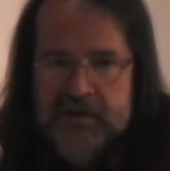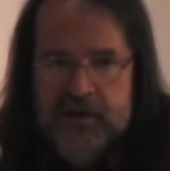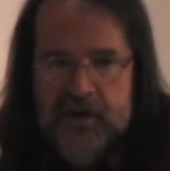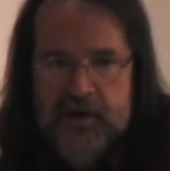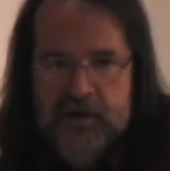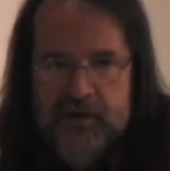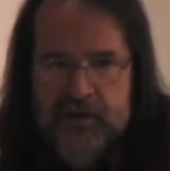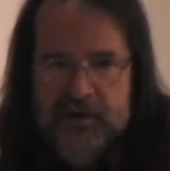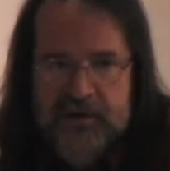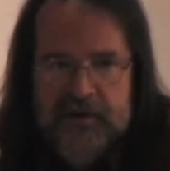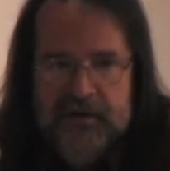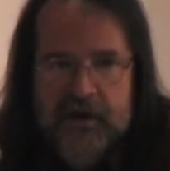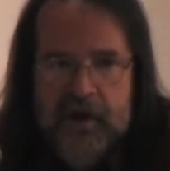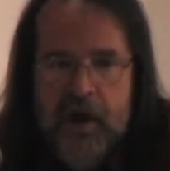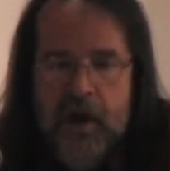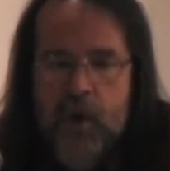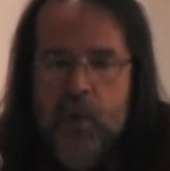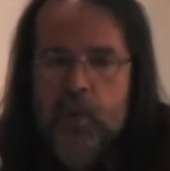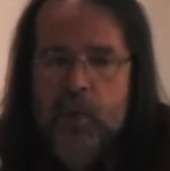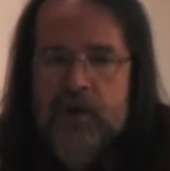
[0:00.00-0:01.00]
tones
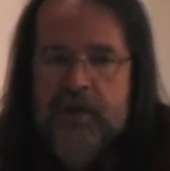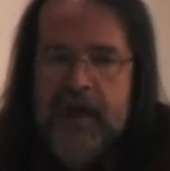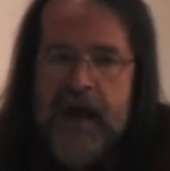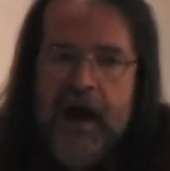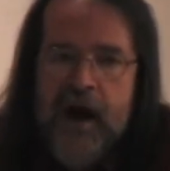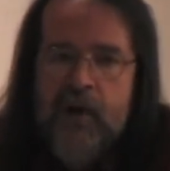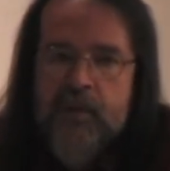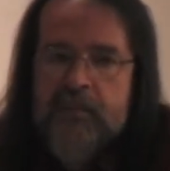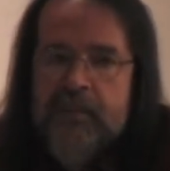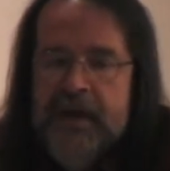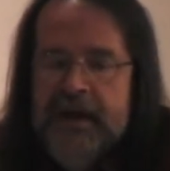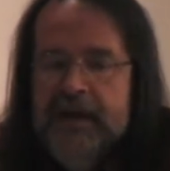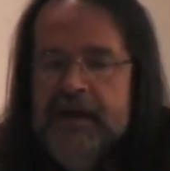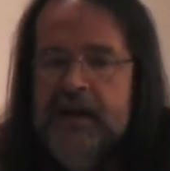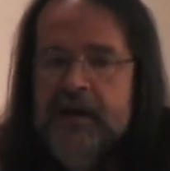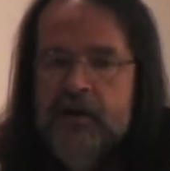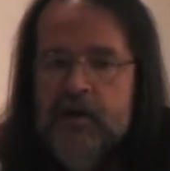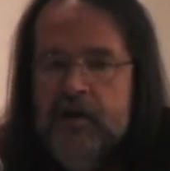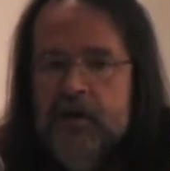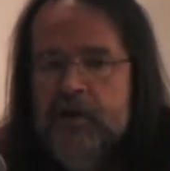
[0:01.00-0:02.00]
without
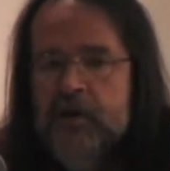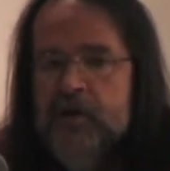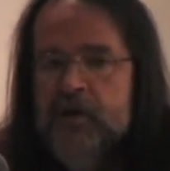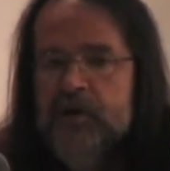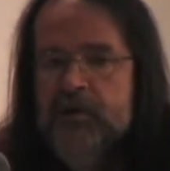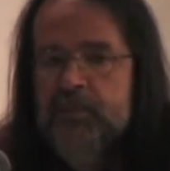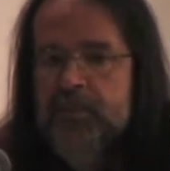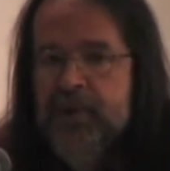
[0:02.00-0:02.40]
making her look